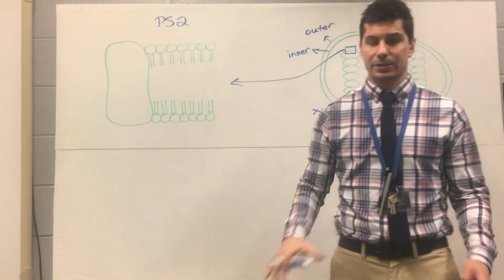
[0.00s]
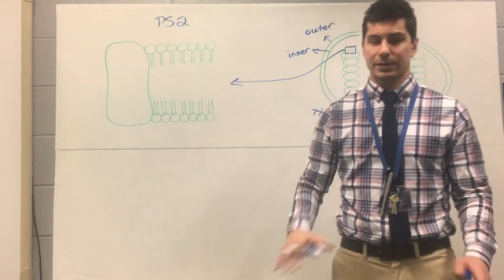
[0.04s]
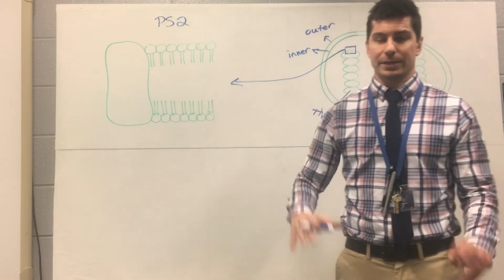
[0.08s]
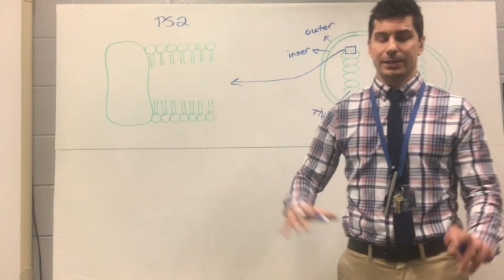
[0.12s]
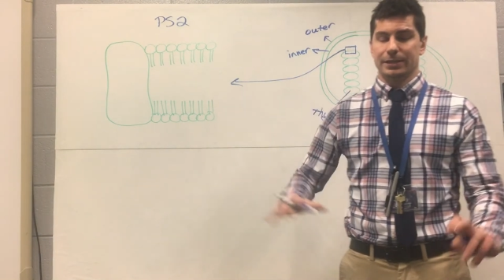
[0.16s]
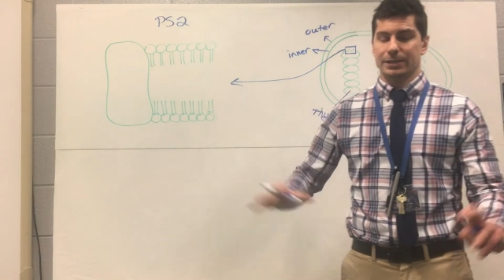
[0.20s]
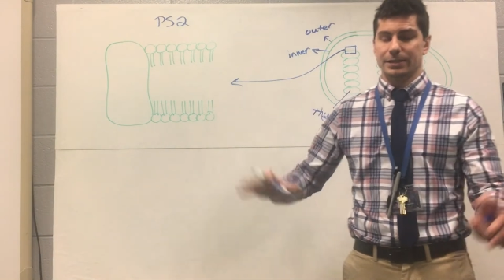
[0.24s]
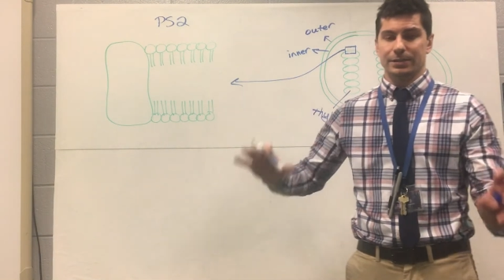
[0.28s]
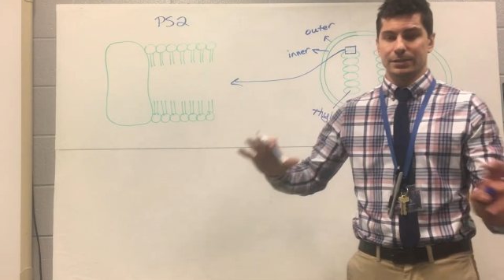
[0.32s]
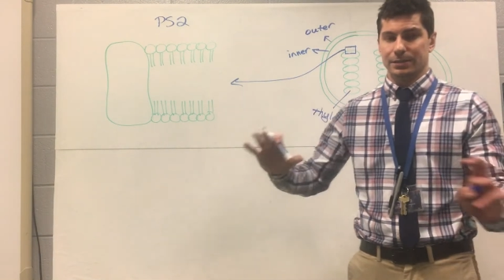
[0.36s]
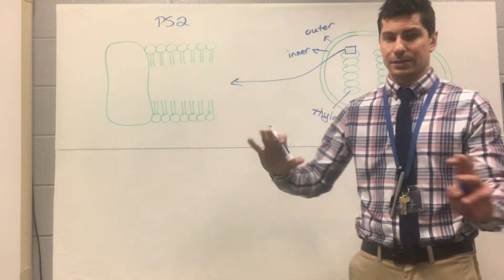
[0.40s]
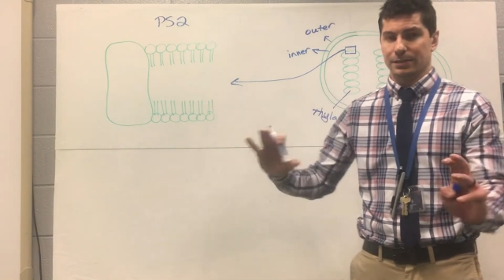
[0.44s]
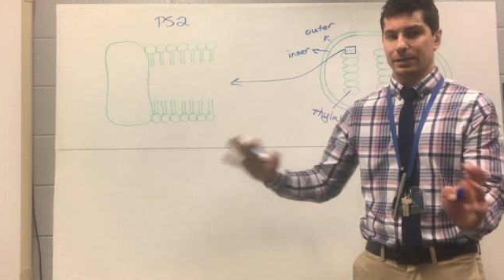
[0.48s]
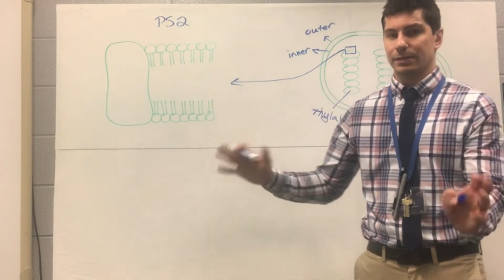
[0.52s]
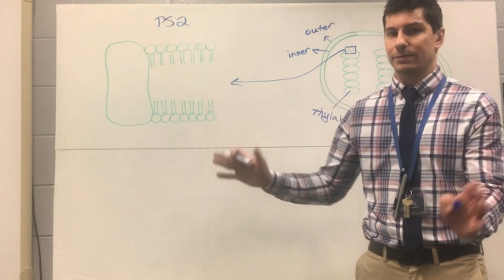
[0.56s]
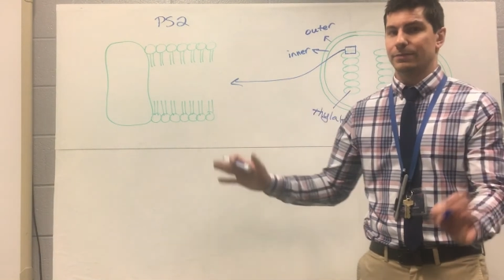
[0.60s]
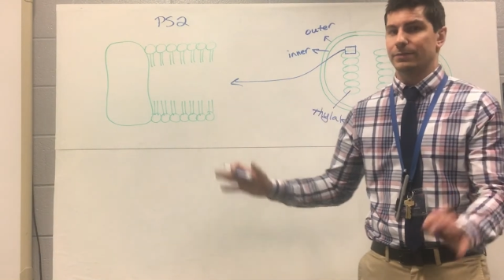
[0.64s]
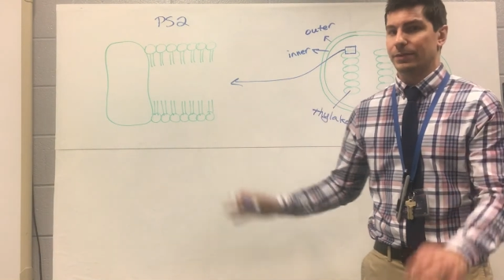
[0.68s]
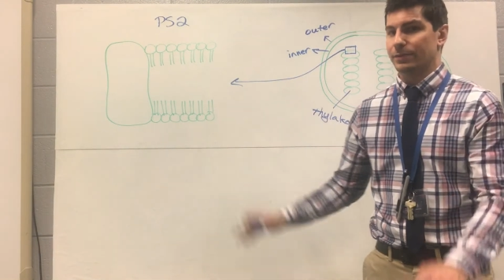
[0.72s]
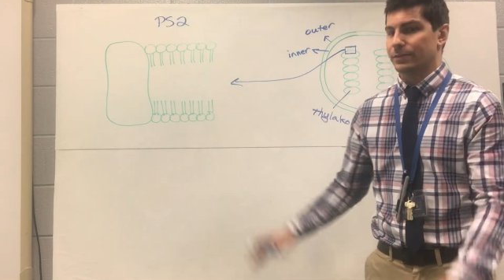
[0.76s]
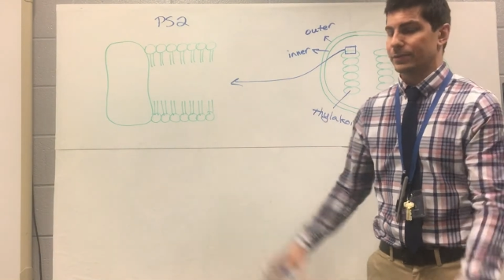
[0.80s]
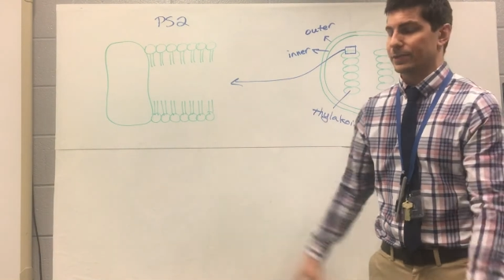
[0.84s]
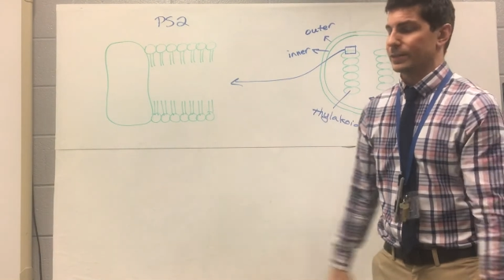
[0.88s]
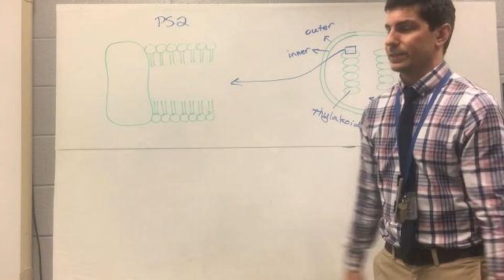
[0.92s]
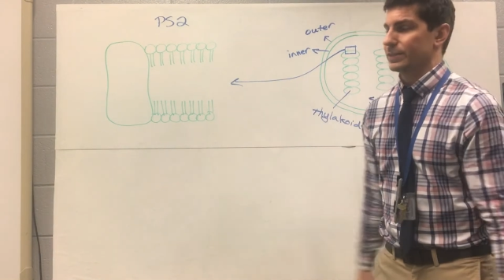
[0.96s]
so they just
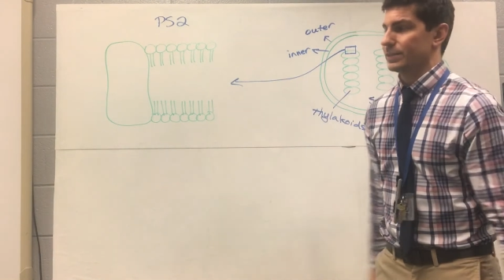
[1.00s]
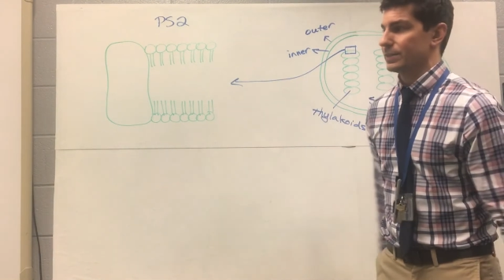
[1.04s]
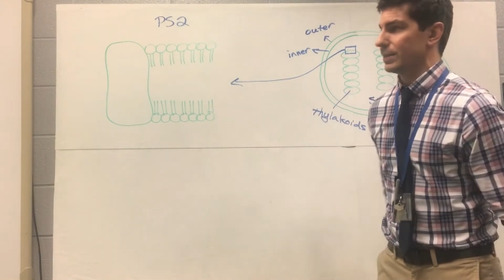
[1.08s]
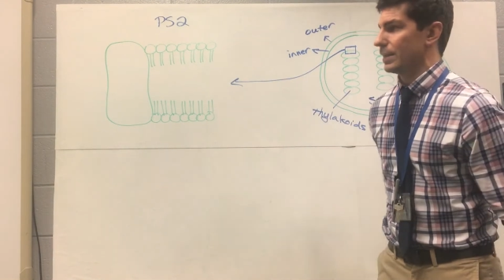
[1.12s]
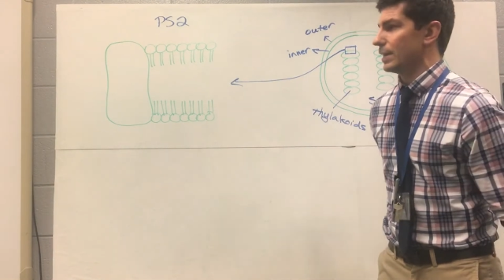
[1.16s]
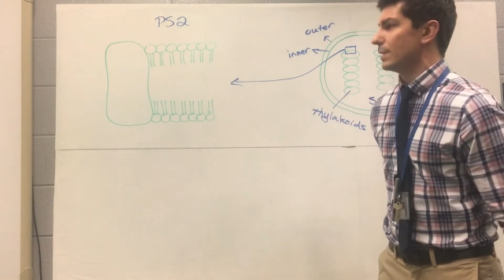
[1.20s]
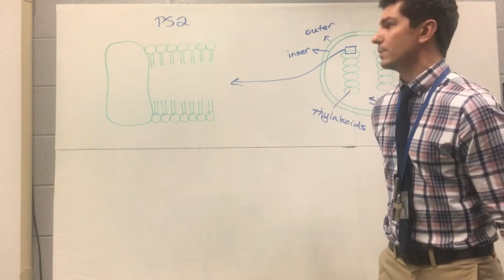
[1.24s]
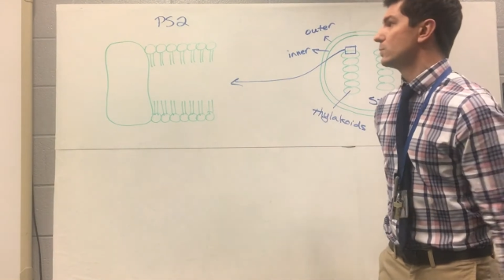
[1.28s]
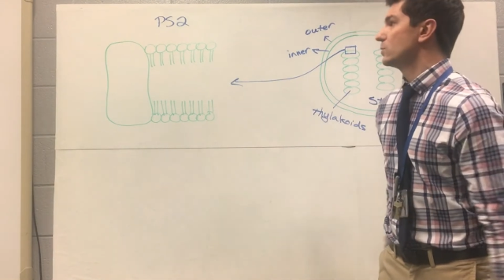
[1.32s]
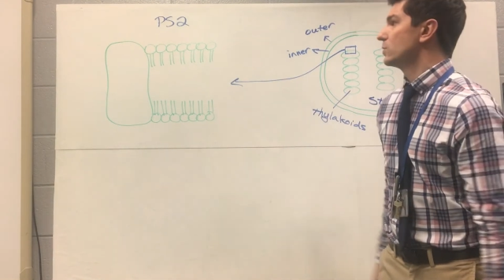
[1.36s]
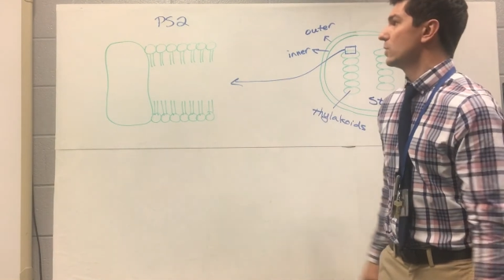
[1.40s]
left everything the same.